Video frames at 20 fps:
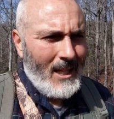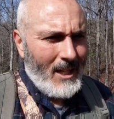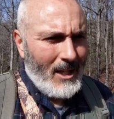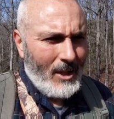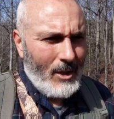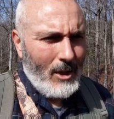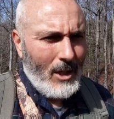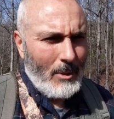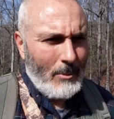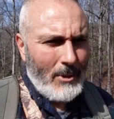
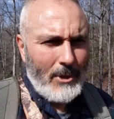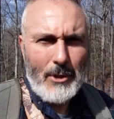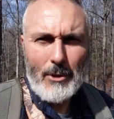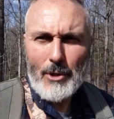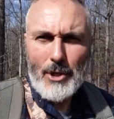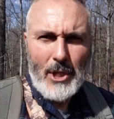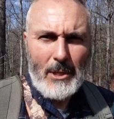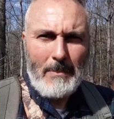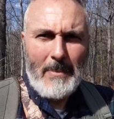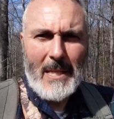along with your
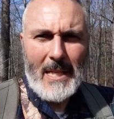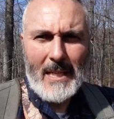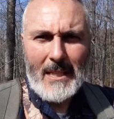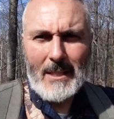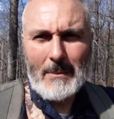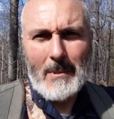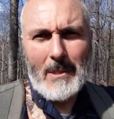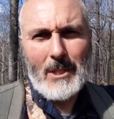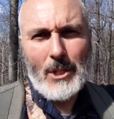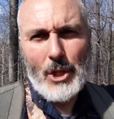
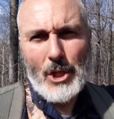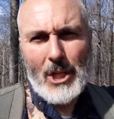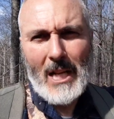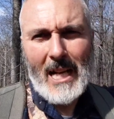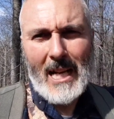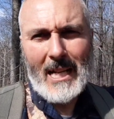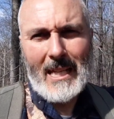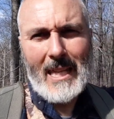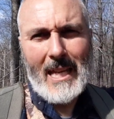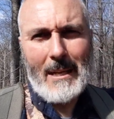GPS position
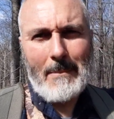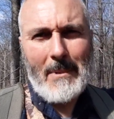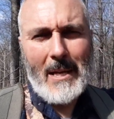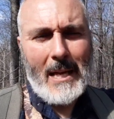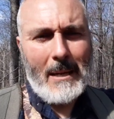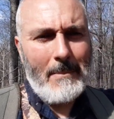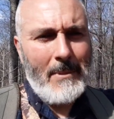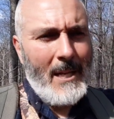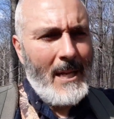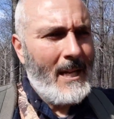on that
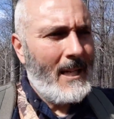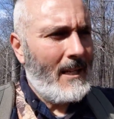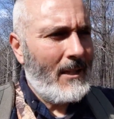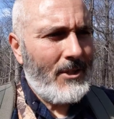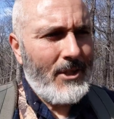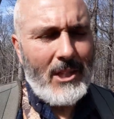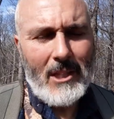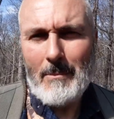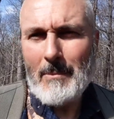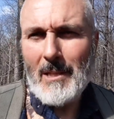map,
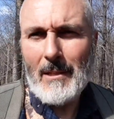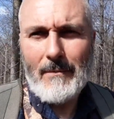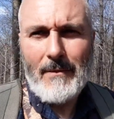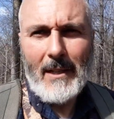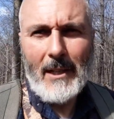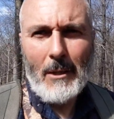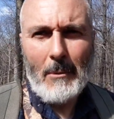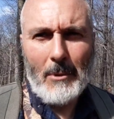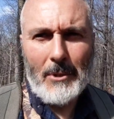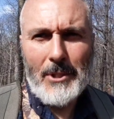is going to be
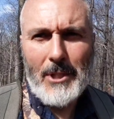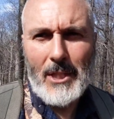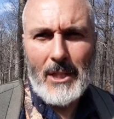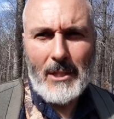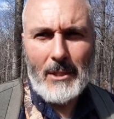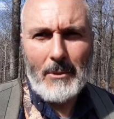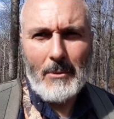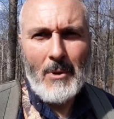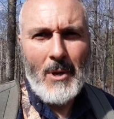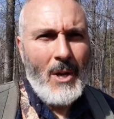available to
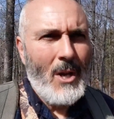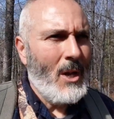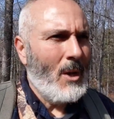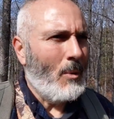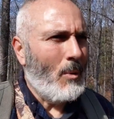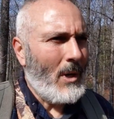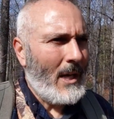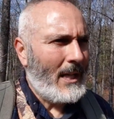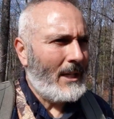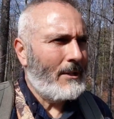you
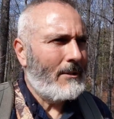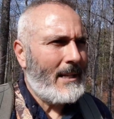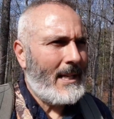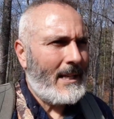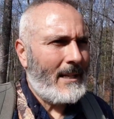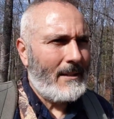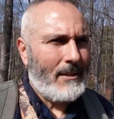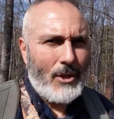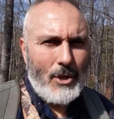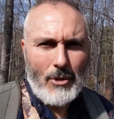while you're
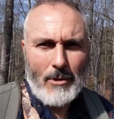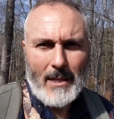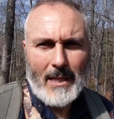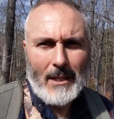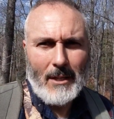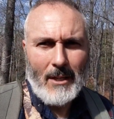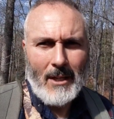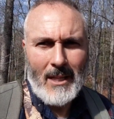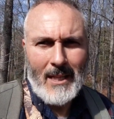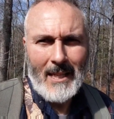out on the
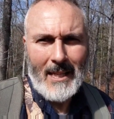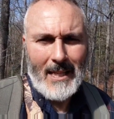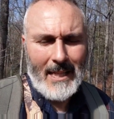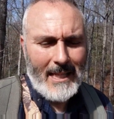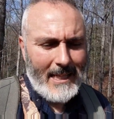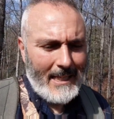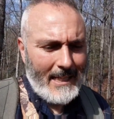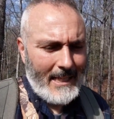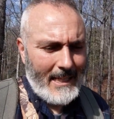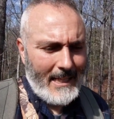trail.
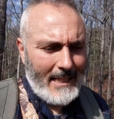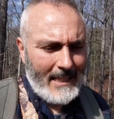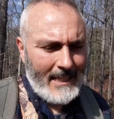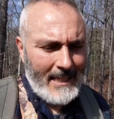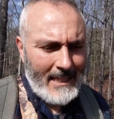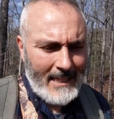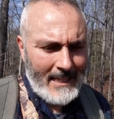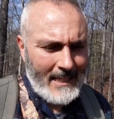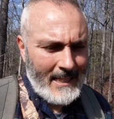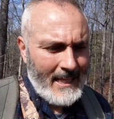And
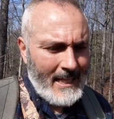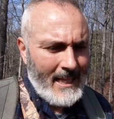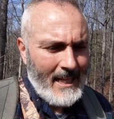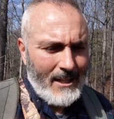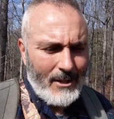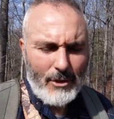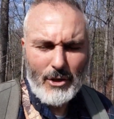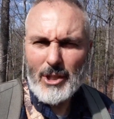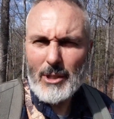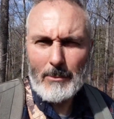
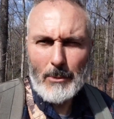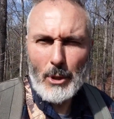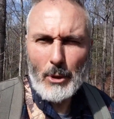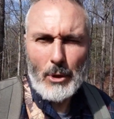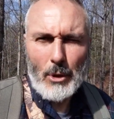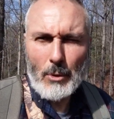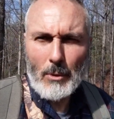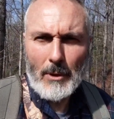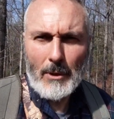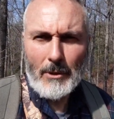there's some
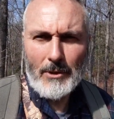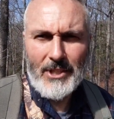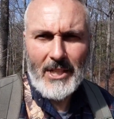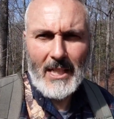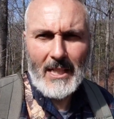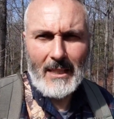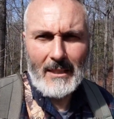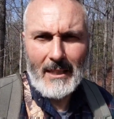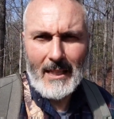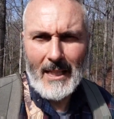tutorials
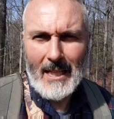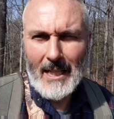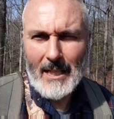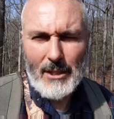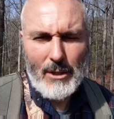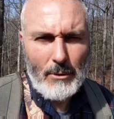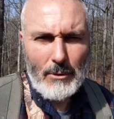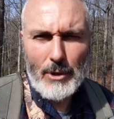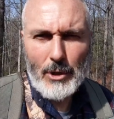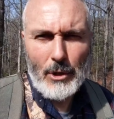
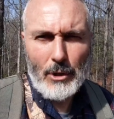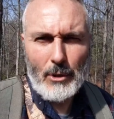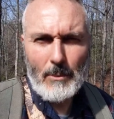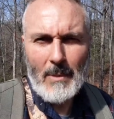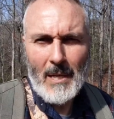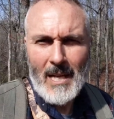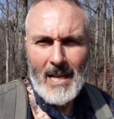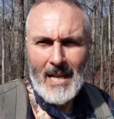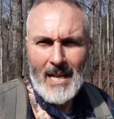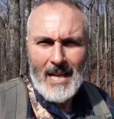on YouTube
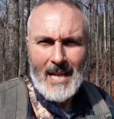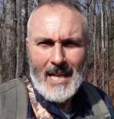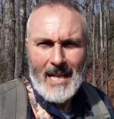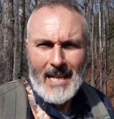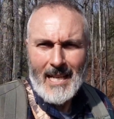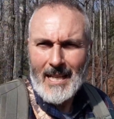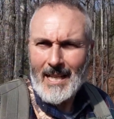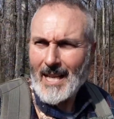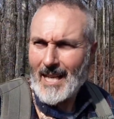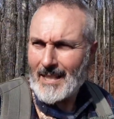
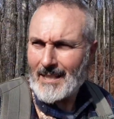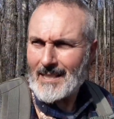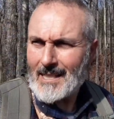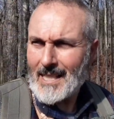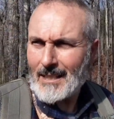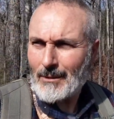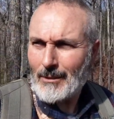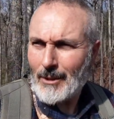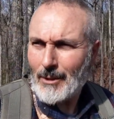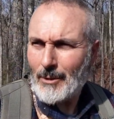on how to
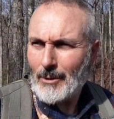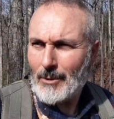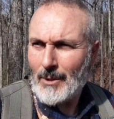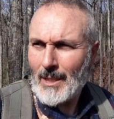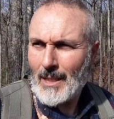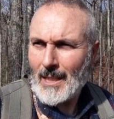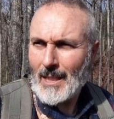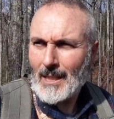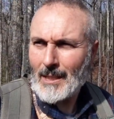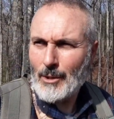
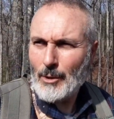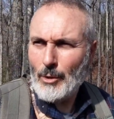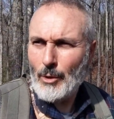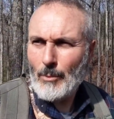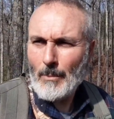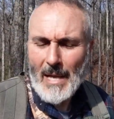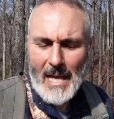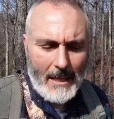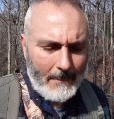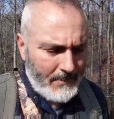download
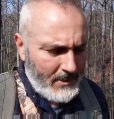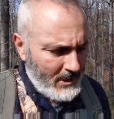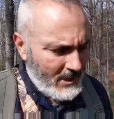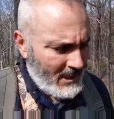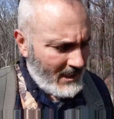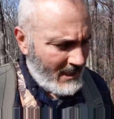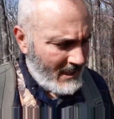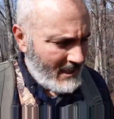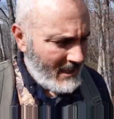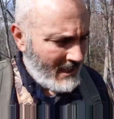Google Maps.
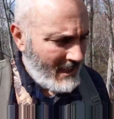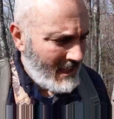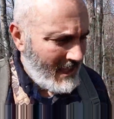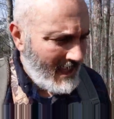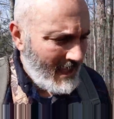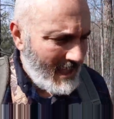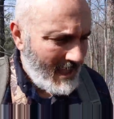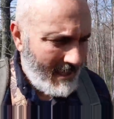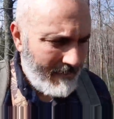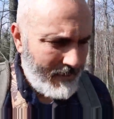
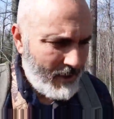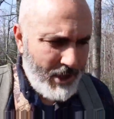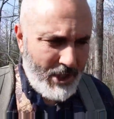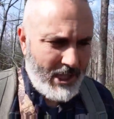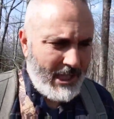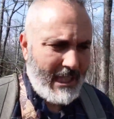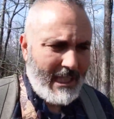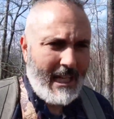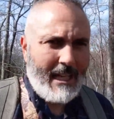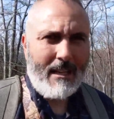If you
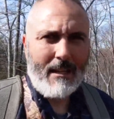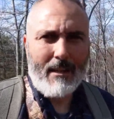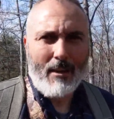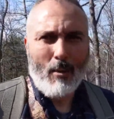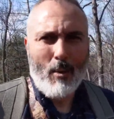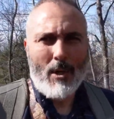just get out in the